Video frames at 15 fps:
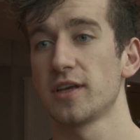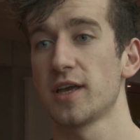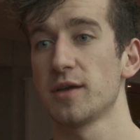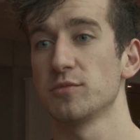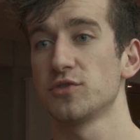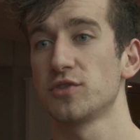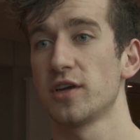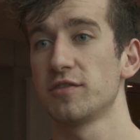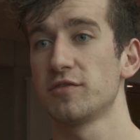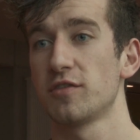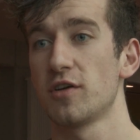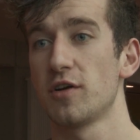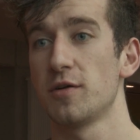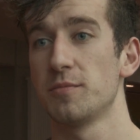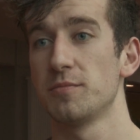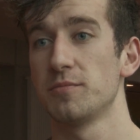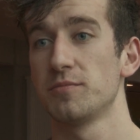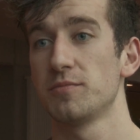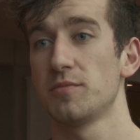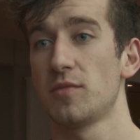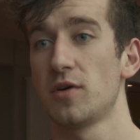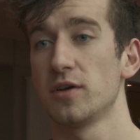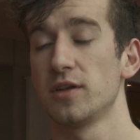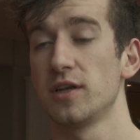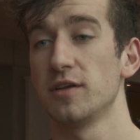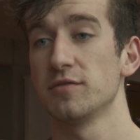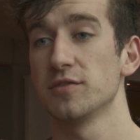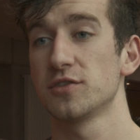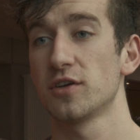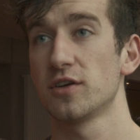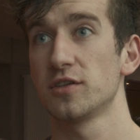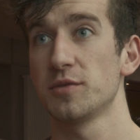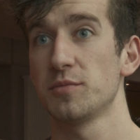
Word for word: I came straight from my Leaving Cert,